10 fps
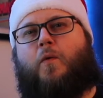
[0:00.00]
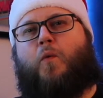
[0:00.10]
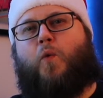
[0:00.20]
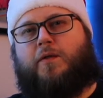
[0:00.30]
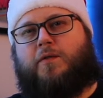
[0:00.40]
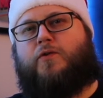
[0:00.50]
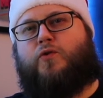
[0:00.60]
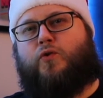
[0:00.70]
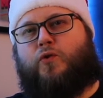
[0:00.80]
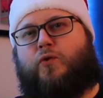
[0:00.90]
What
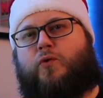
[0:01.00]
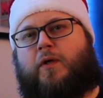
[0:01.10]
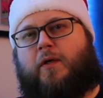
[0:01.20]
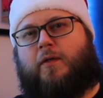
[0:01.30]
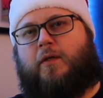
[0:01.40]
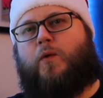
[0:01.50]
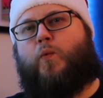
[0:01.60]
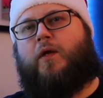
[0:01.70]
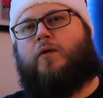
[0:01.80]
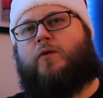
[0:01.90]
do you get
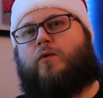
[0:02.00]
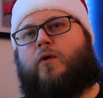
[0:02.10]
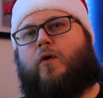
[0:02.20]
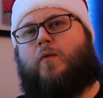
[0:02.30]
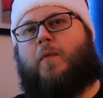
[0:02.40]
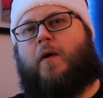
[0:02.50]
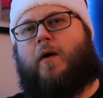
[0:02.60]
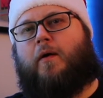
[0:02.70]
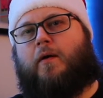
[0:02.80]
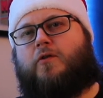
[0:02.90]
when you
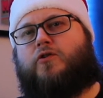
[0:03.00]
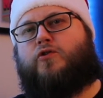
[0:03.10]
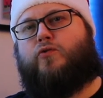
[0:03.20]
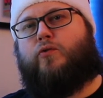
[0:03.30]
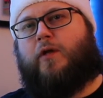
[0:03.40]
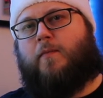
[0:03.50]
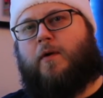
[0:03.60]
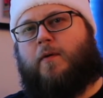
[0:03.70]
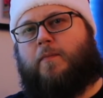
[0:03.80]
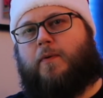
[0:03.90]
combine shoot 'em
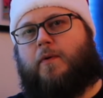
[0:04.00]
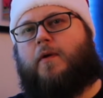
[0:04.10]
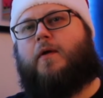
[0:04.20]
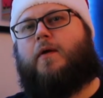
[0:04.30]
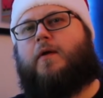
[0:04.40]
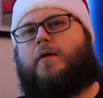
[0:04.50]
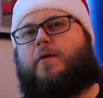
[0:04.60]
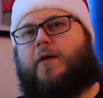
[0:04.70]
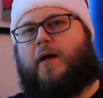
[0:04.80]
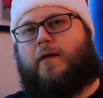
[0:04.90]
up,
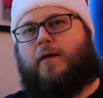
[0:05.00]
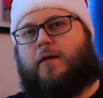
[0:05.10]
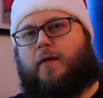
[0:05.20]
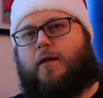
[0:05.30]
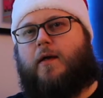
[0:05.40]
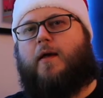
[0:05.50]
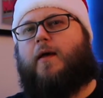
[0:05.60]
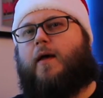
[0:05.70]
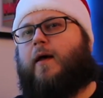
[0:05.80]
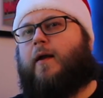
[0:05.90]
crank,
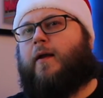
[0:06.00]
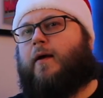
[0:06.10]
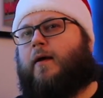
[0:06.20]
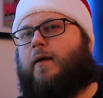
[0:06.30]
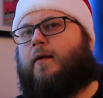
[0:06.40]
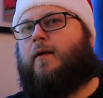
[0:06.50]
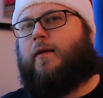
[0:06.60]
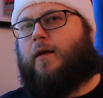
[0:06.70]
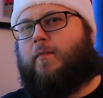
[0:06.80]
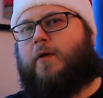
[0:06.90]
and a
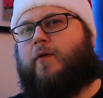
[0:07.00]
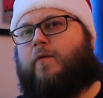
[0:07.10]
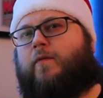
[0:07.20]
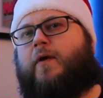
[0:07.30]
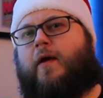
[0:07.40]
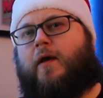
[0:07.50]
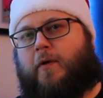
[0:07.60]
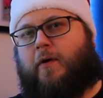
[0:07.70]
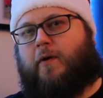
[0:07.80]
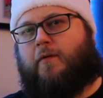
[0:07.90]
little bit of
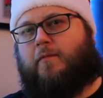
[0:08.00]
gamer?